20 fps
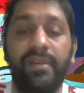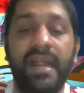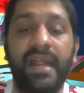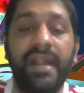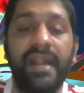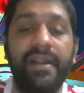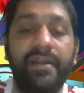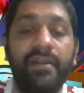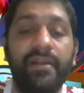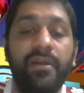
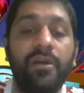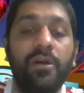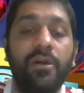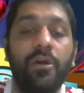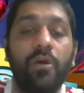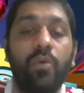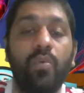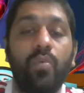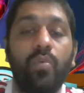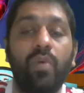And
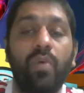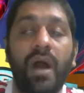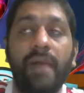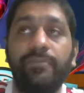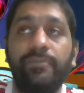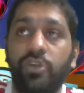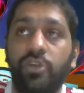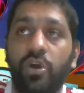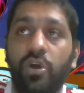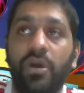
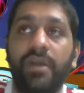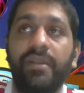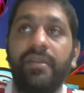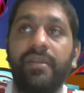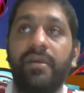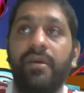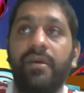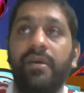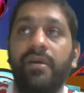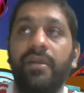I'm sure in
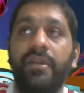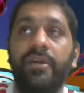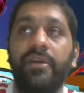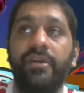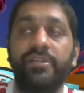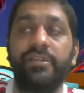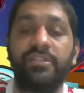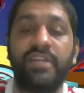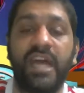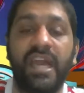a
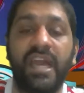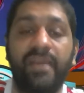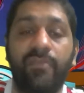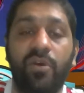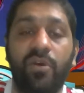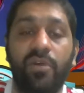year's time,